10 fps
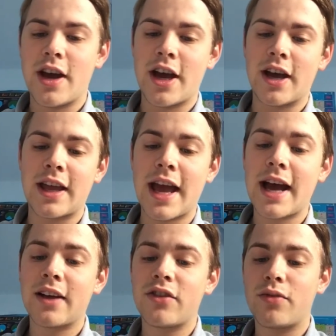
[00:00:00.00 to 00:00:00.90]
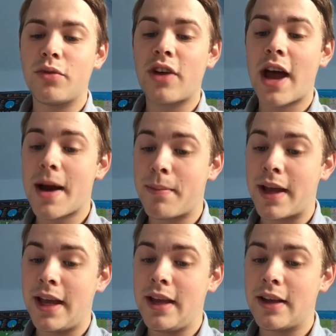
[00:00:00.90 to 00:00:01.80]
Kaz was
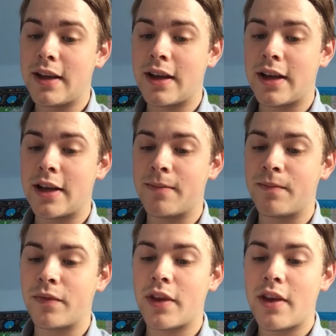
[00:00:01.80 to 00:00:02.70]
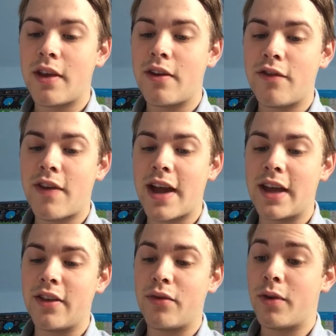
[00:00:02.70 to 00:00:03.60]
happy Faye
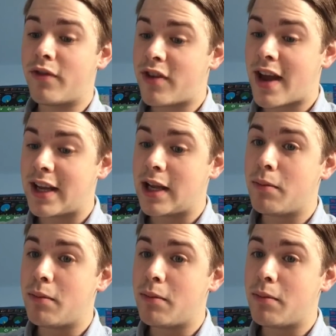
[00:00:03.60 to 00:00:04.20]
is with Teddy,